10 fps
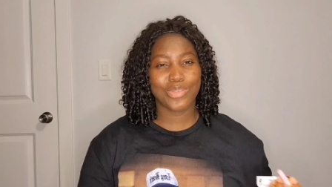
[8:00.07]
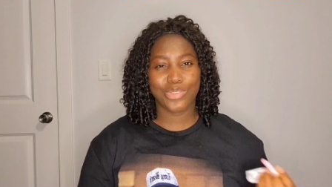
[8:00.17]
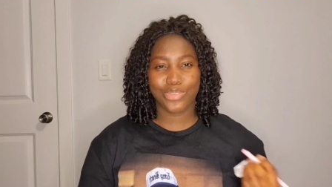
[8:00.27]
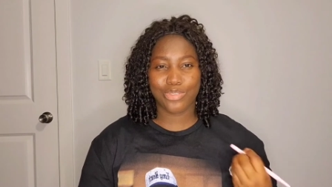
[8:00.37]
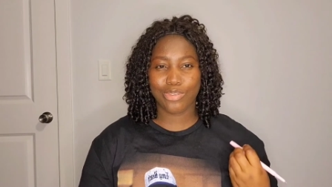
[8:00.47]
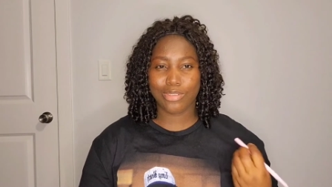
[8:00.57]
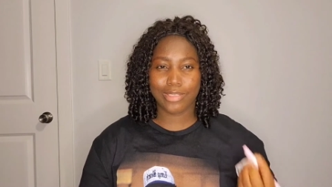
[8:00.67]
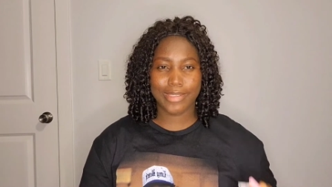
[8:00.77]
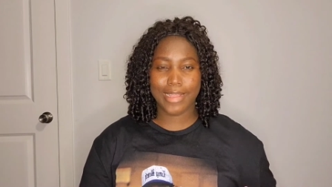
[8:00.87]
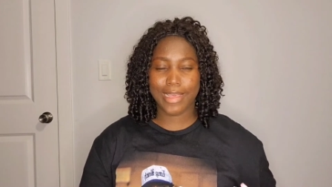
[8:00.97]
you should
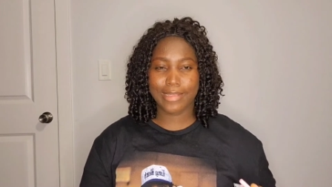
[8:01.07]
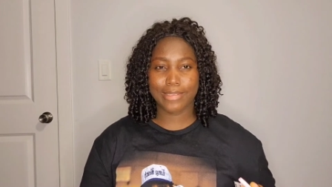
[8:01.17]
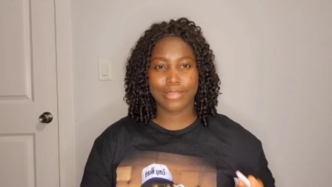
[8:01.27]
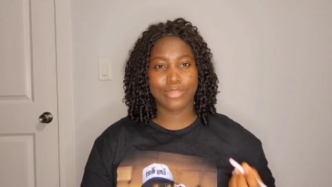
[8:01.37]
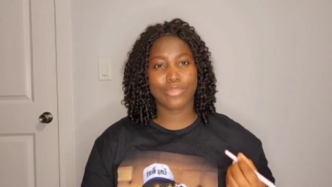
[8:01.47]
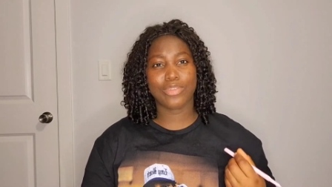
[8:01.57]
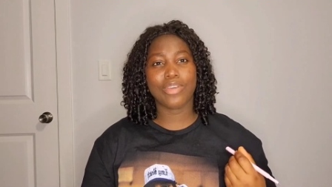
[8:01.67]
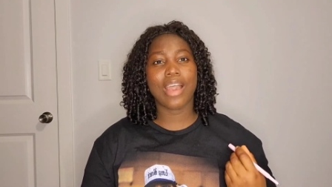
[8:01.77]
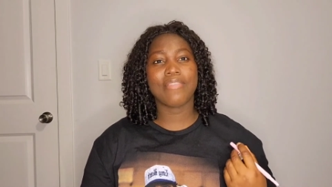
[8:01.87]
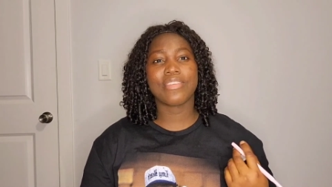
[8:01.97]
consider is you want
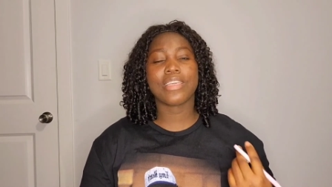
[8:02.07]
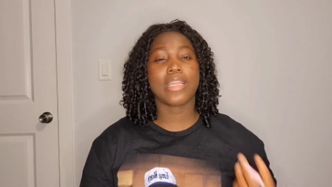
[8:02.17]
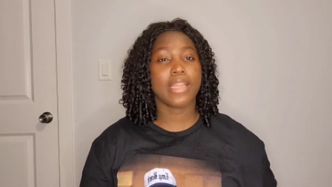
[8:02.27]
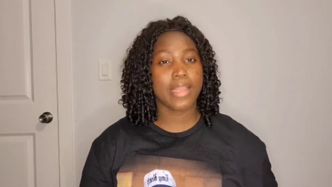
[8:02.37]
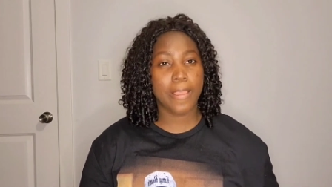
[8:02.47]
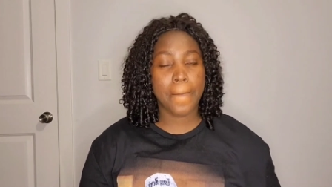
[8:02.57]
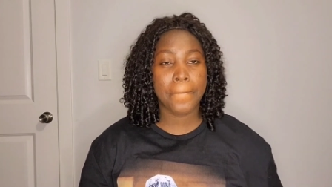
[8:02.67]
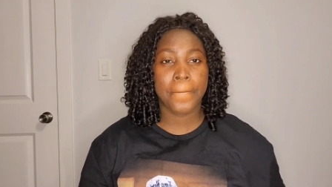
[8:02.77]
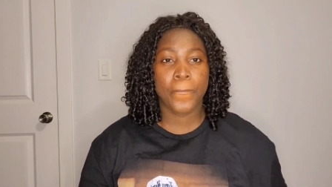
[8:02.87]
to have a clear